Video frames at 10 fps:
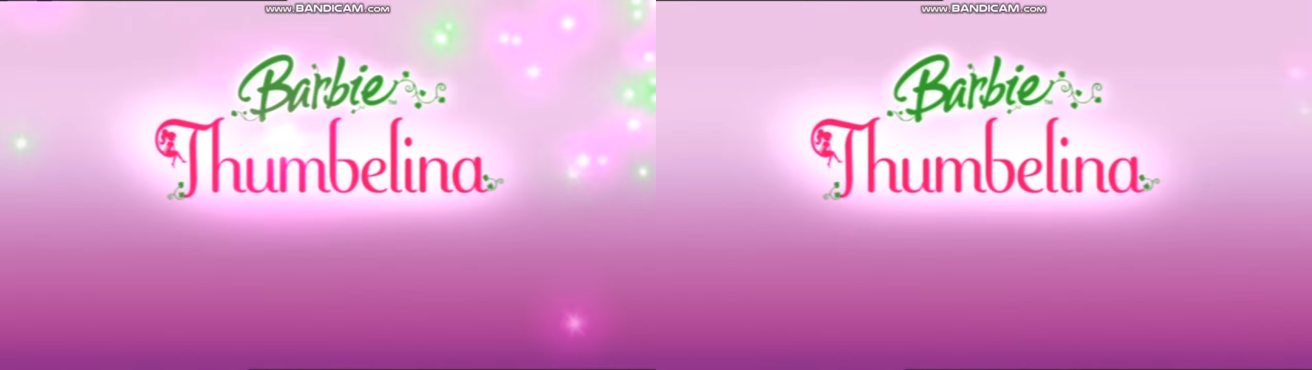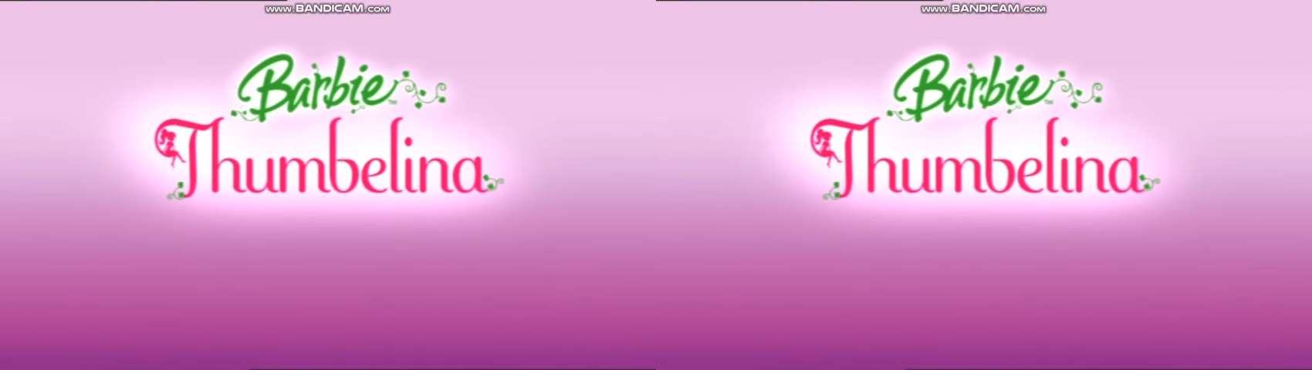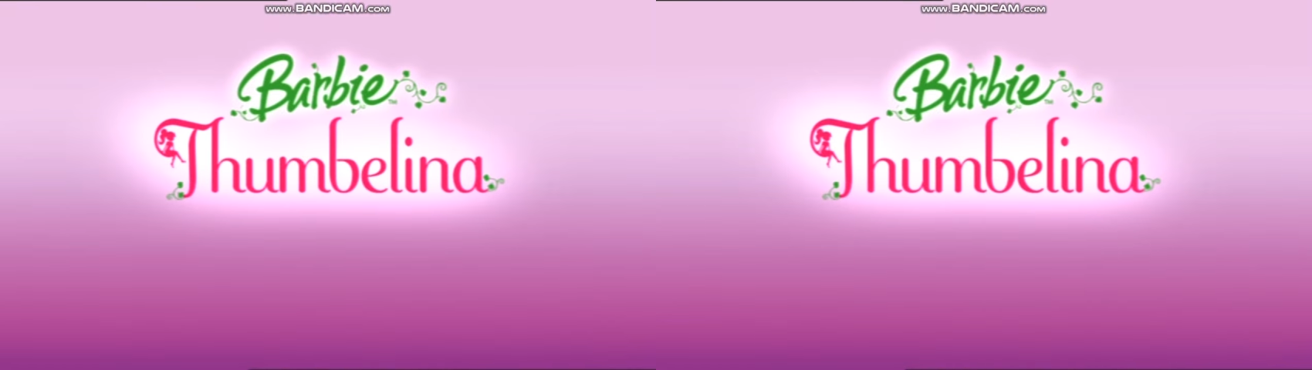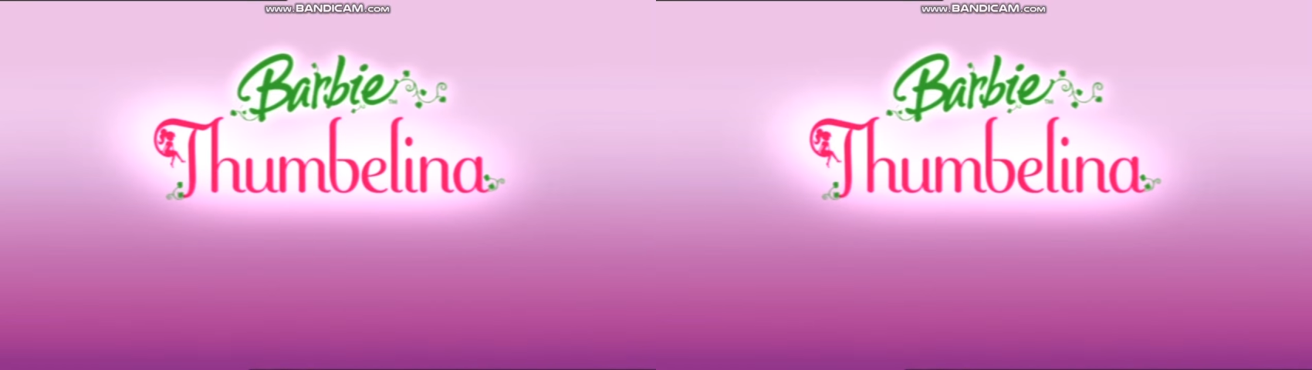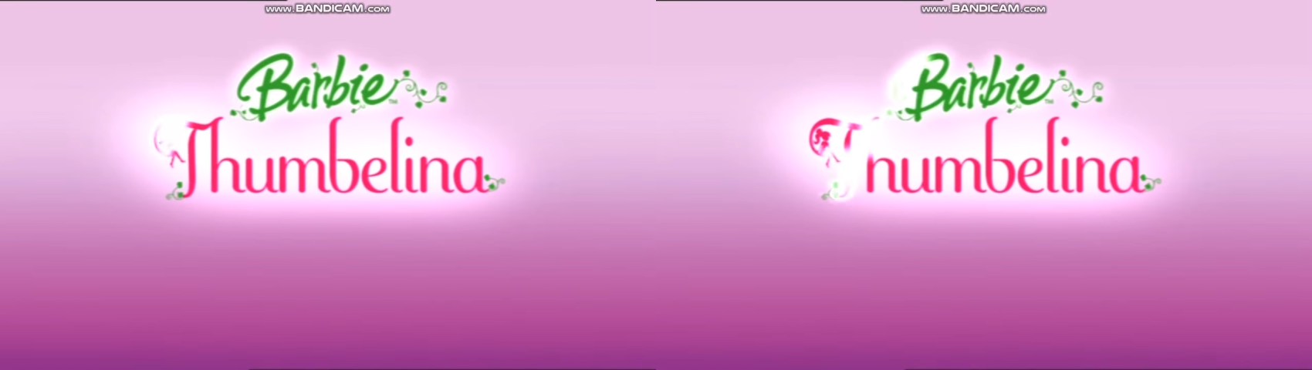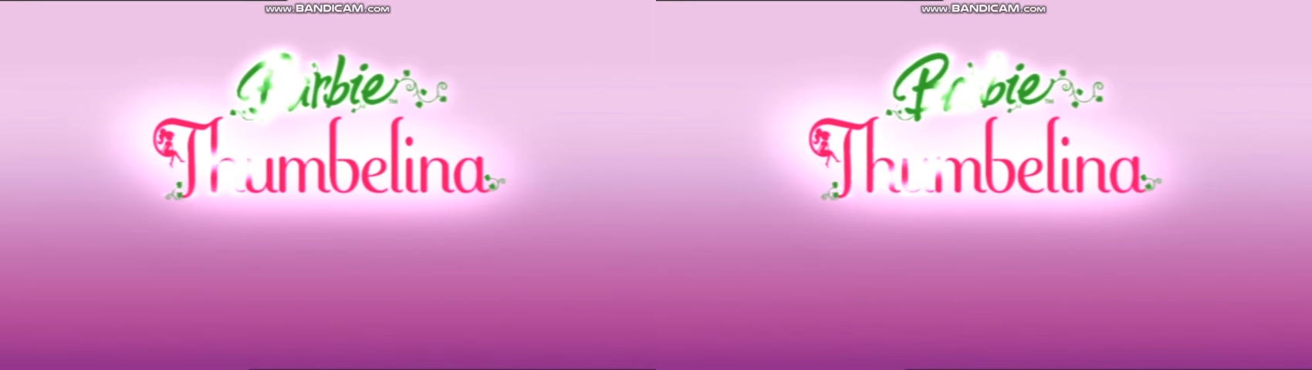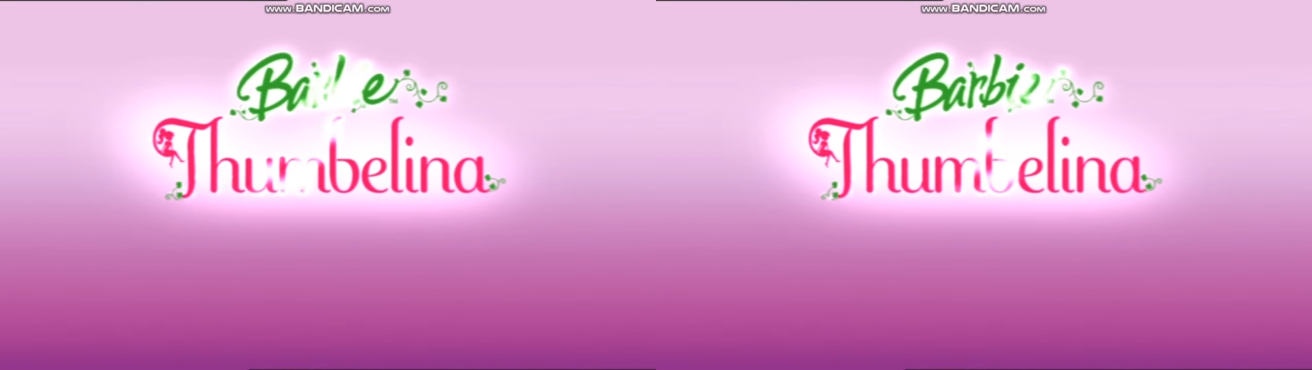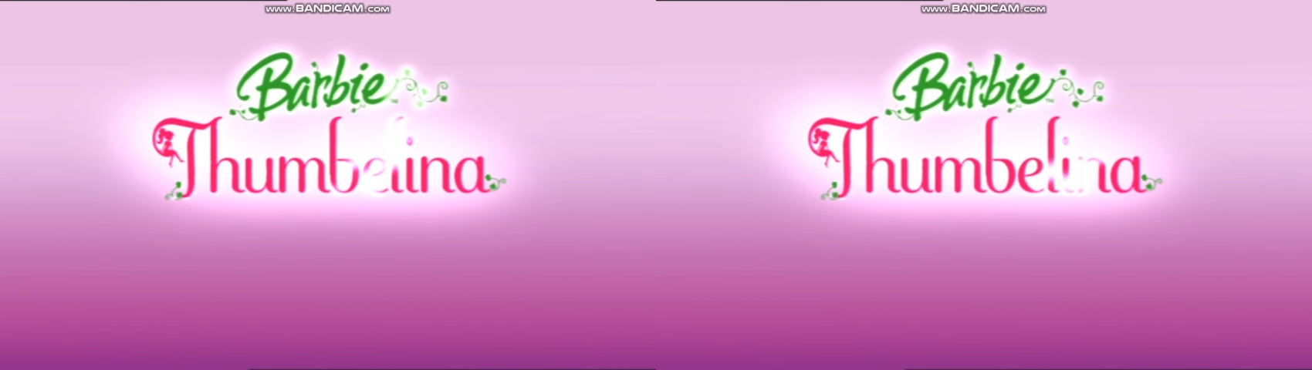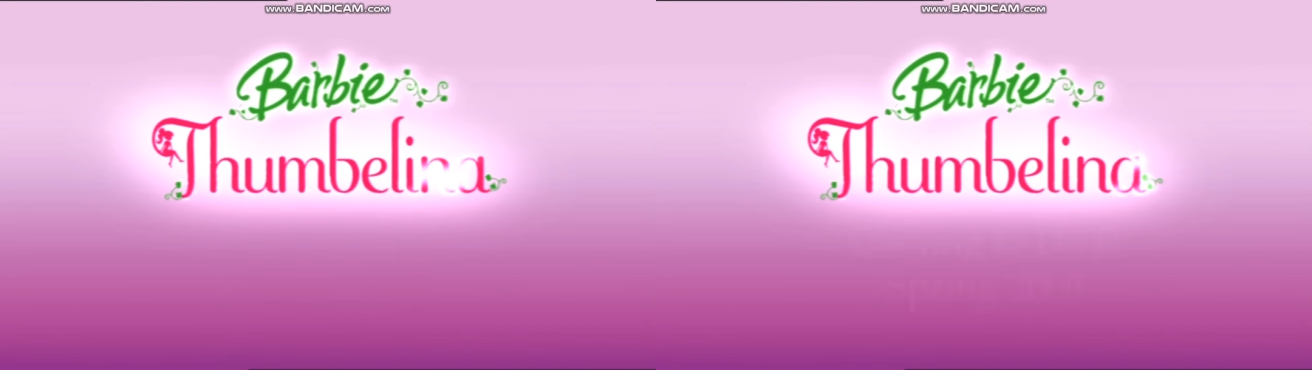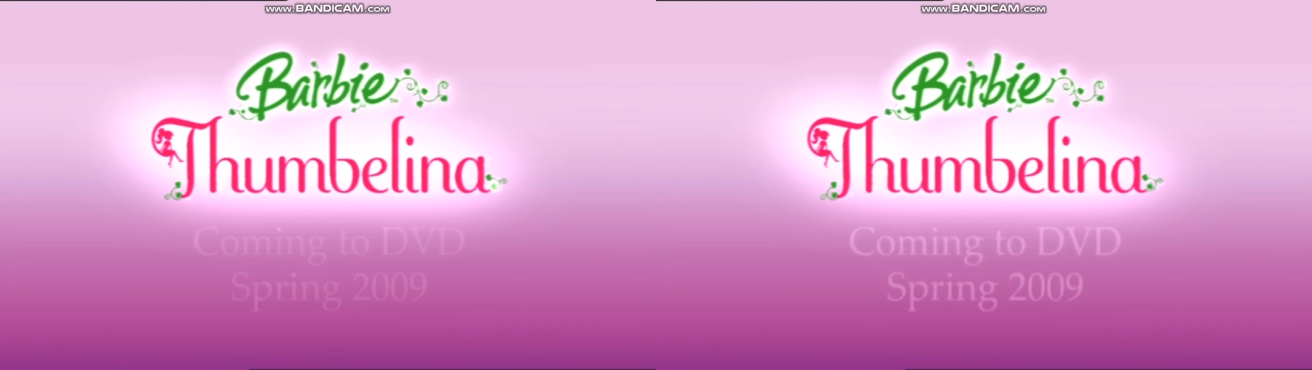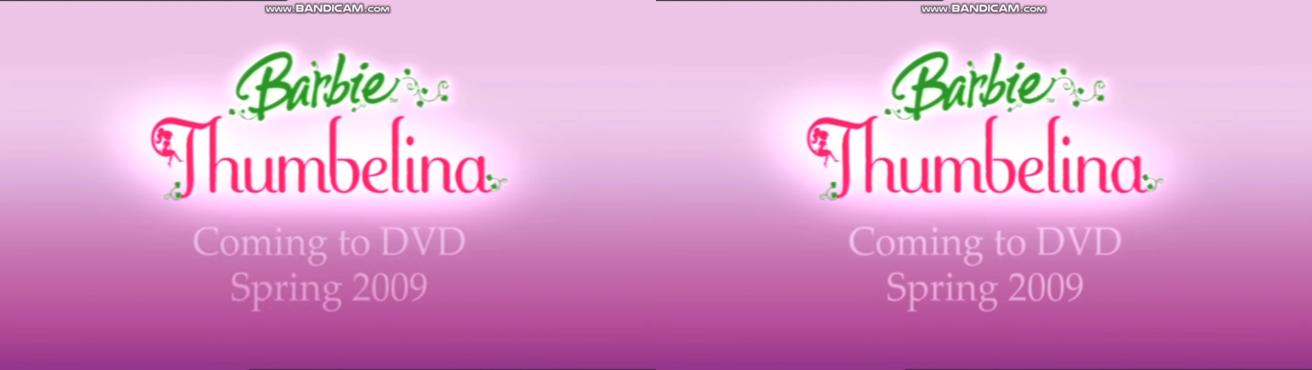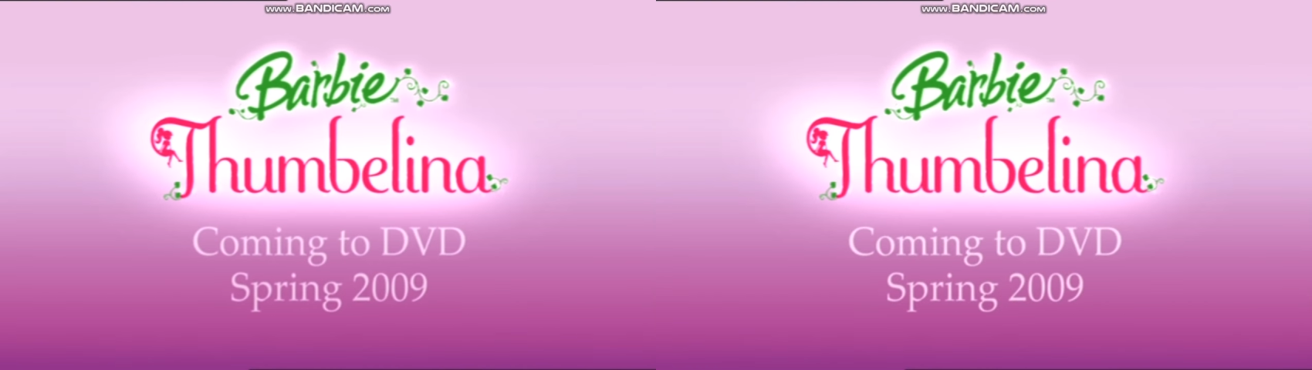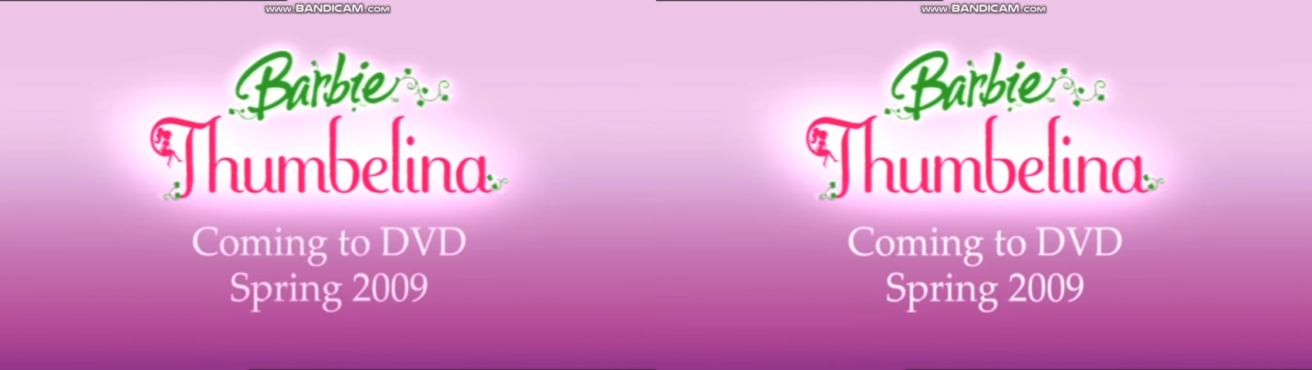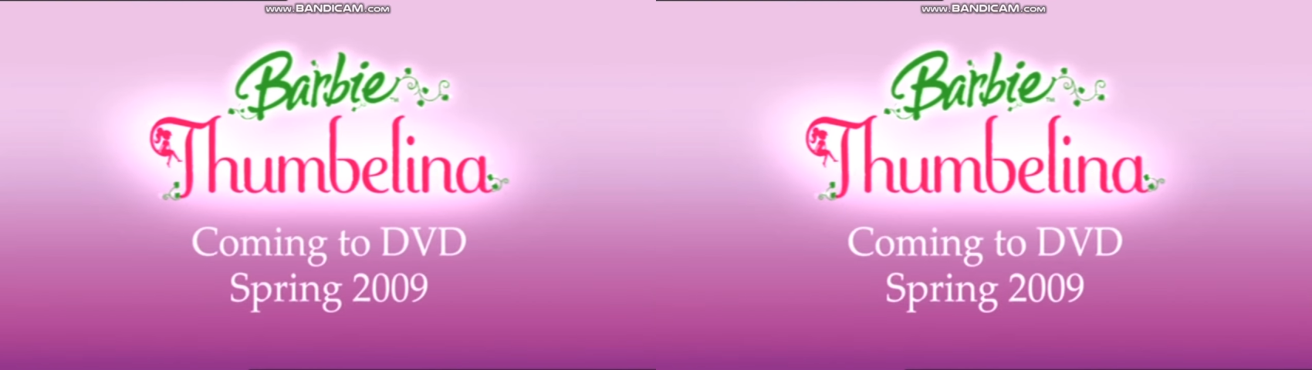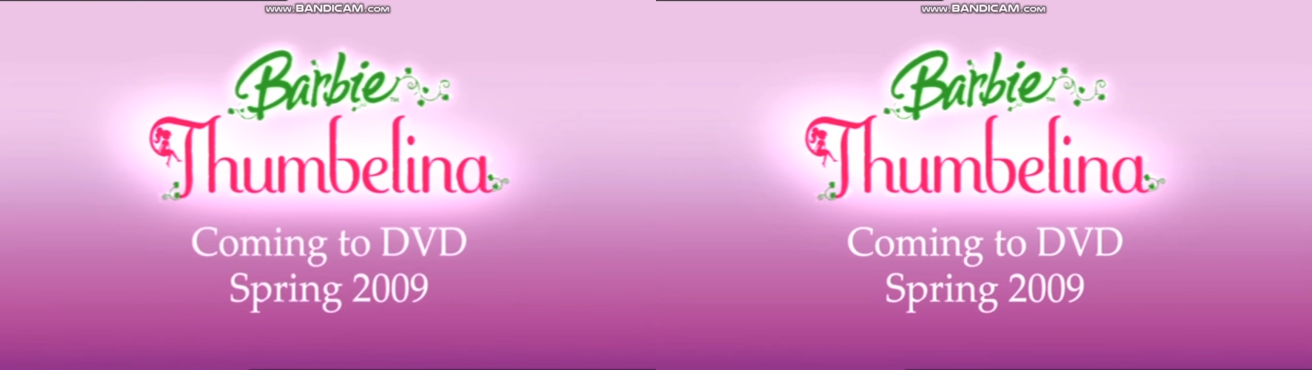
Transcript: No face is visible, so there are no lips to read.